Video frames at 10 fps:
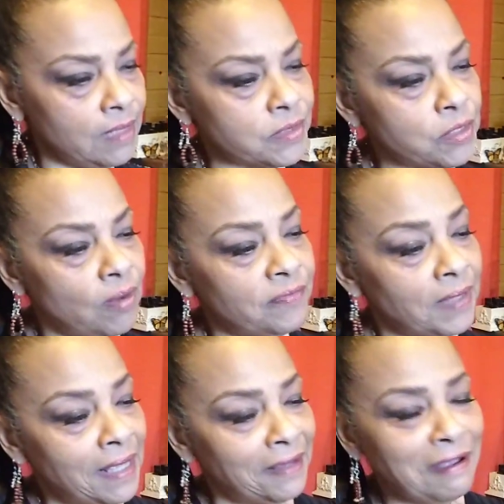So
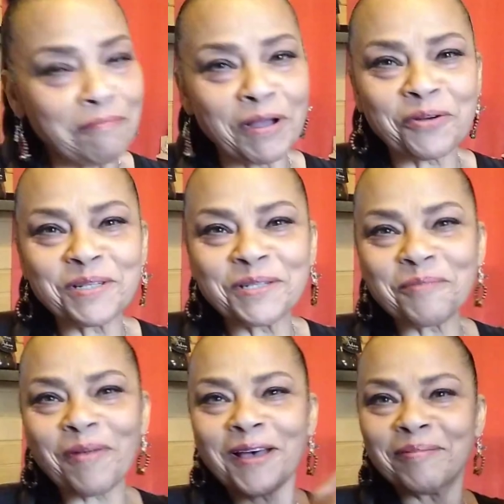I've got my
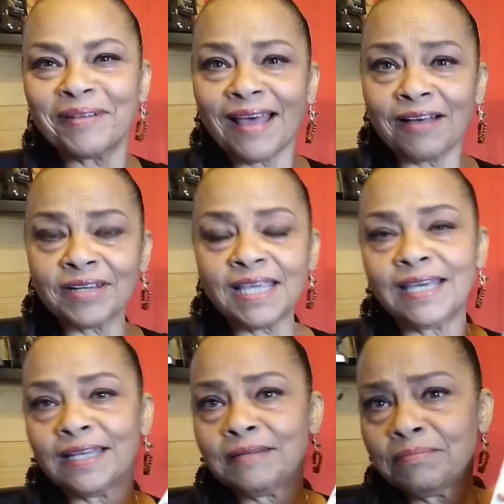crystal Bible out
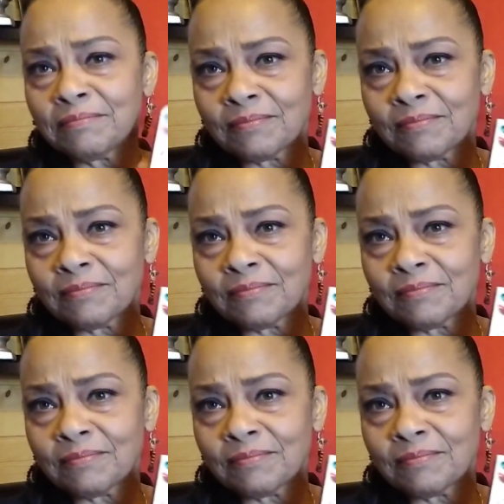again,